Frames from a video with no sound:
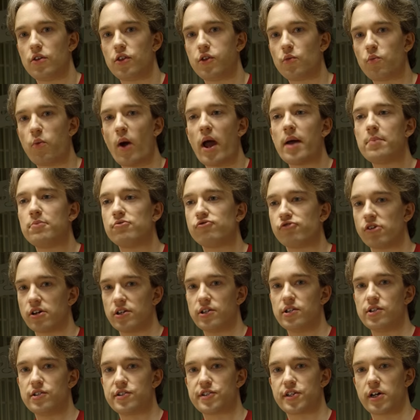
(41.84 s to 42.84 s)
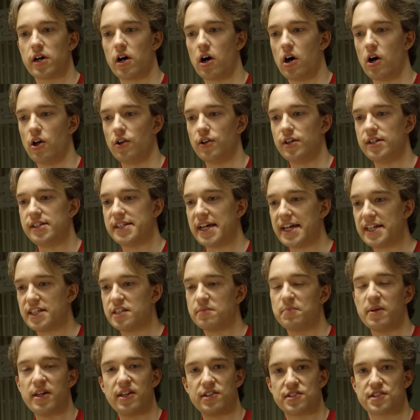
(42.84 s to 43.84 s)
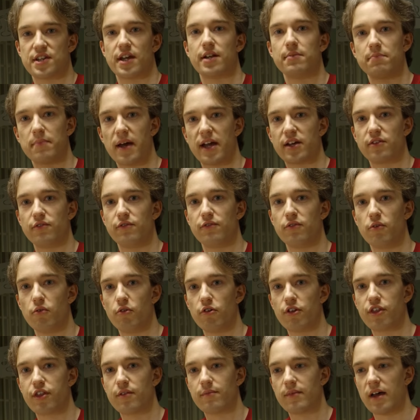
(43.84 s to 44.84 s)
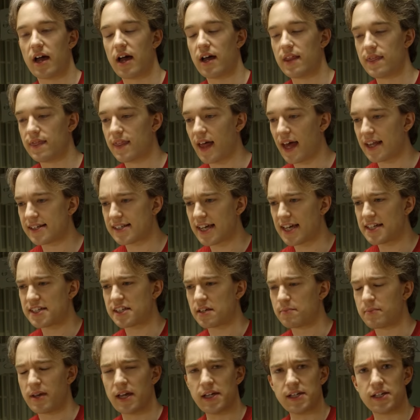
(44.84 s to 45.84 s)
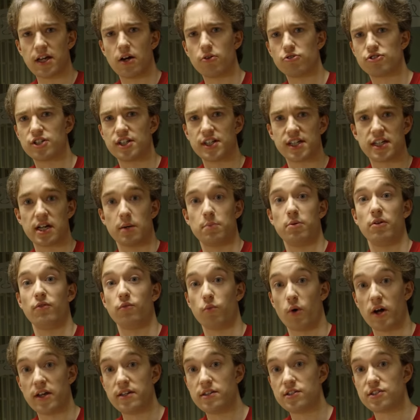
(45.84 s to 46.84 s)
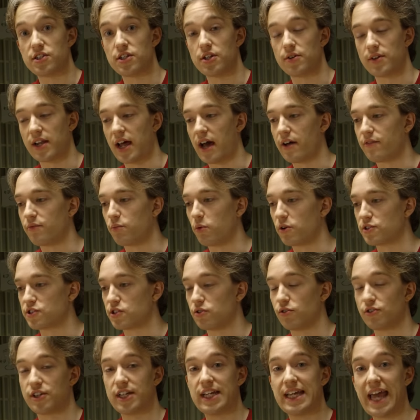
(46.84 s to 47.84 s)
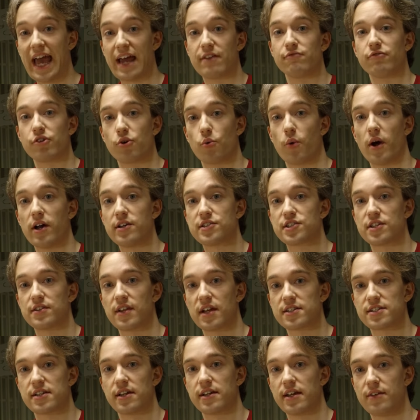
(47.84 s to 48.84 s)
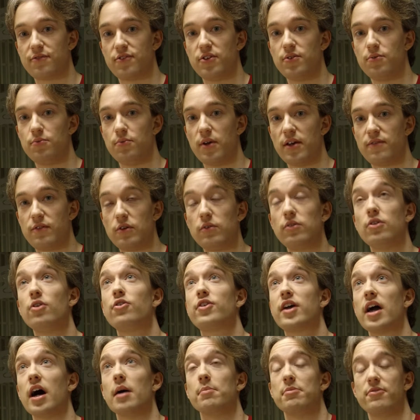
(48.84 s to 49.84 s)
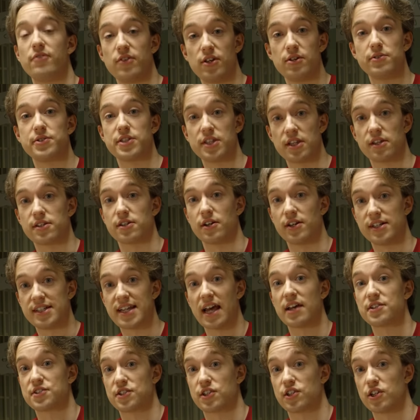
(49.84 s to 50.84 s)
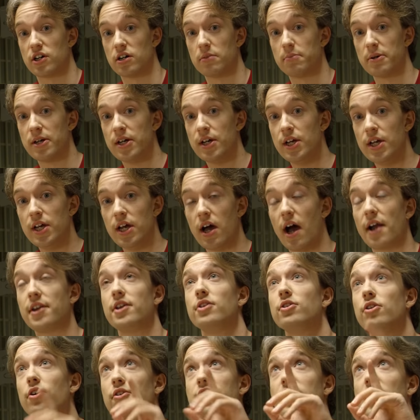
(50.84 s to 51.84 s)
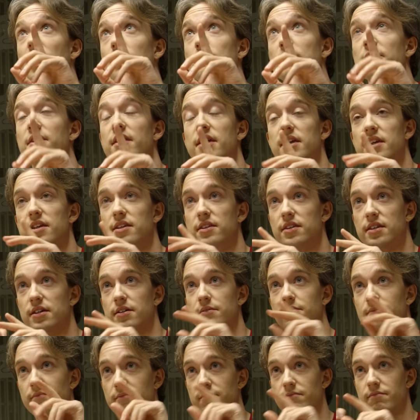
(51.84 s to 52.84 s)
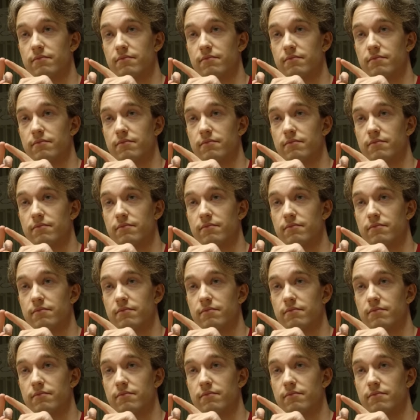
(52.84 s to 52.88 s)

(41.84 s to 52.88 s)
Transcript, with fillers: The web runs on data being sent back and forth. And that data can be encoded in a couple of ways. You can have what's called a GET request, and that's like if you if you look up, if you're using this on desktop, and you look up at the the